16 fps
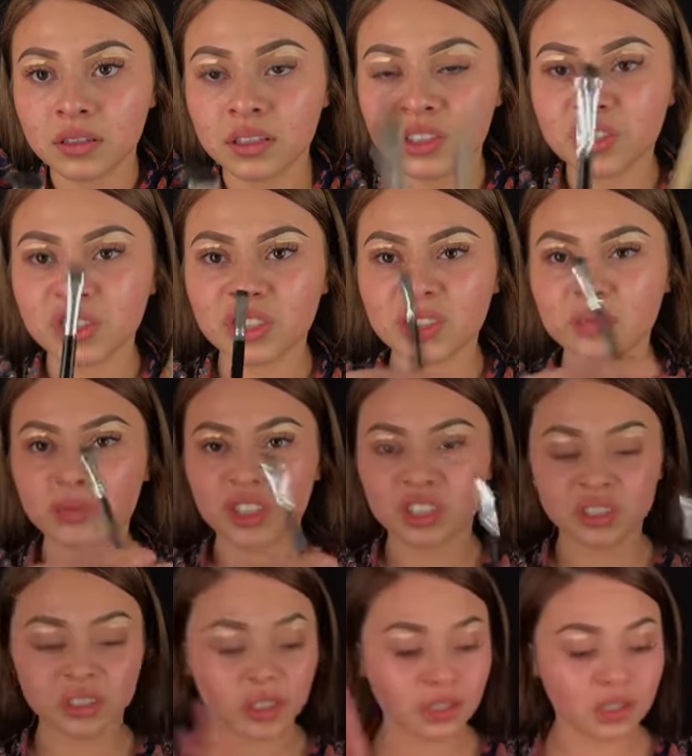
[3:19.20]
It's just
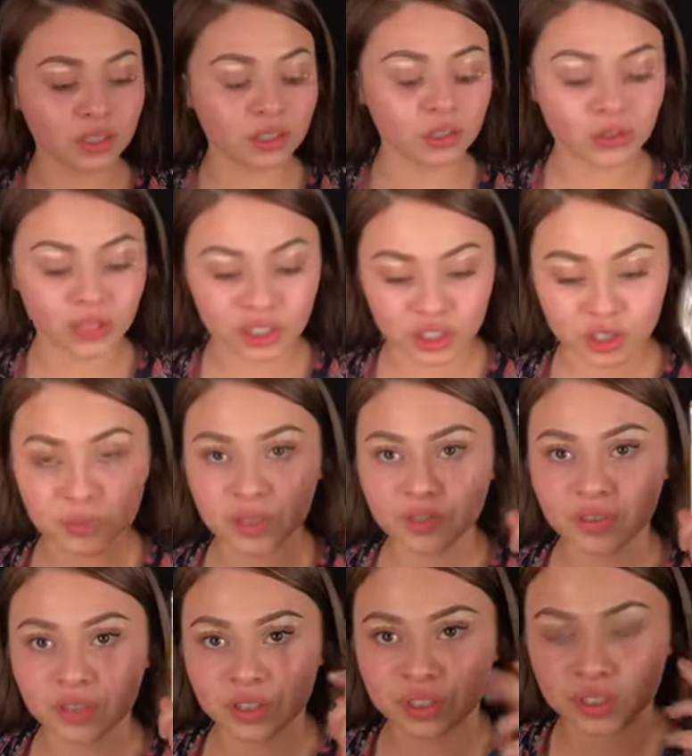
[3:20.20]
much thinner, so I just
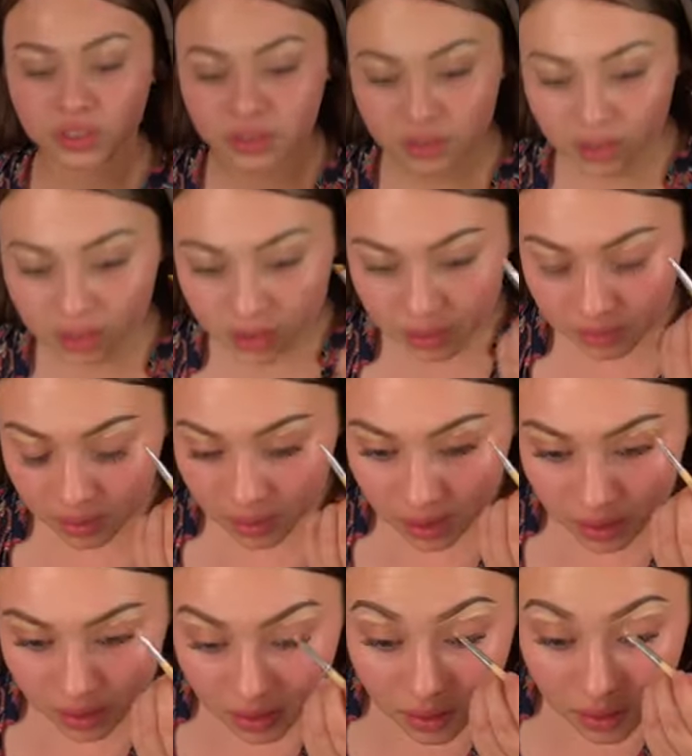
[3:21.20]
prefer to use this one.